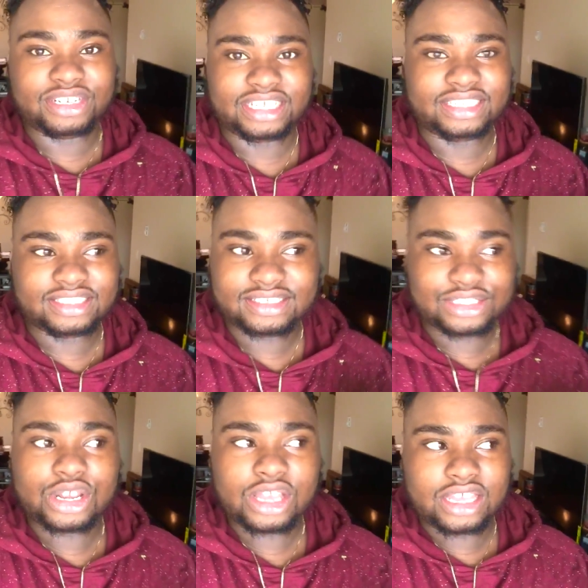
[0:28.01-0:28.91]
than.
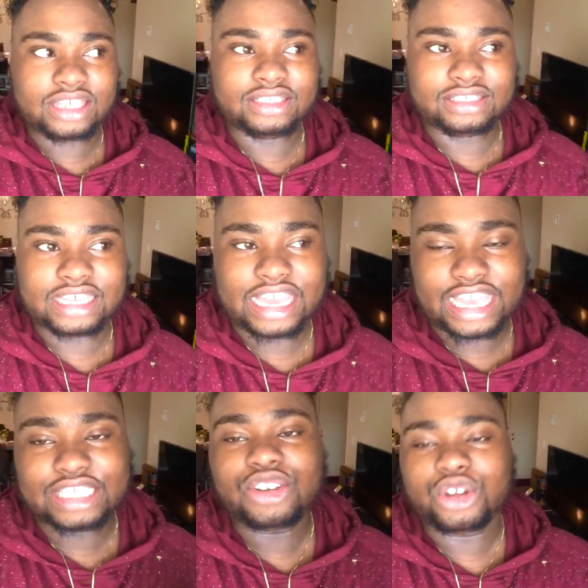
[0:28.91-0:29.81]

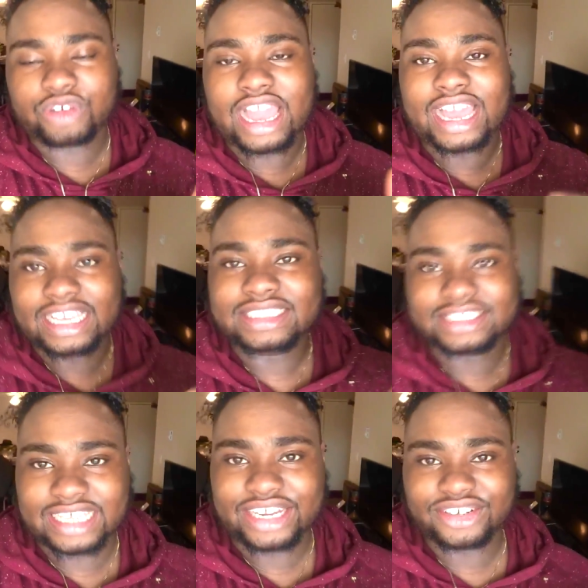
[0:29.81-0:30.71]
It's gonna
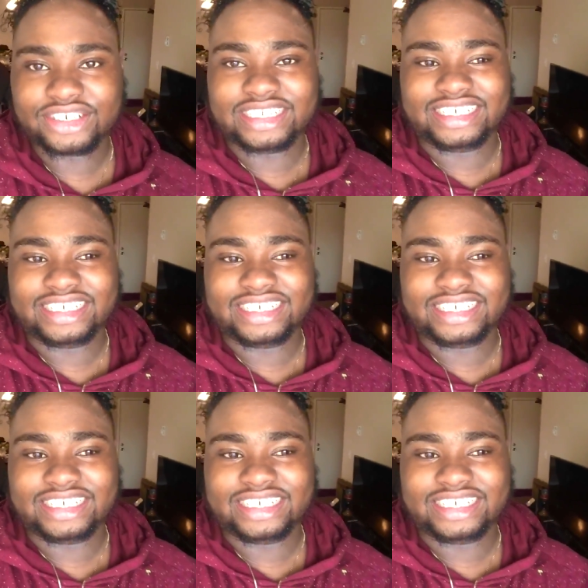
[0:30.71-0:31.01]
rise later,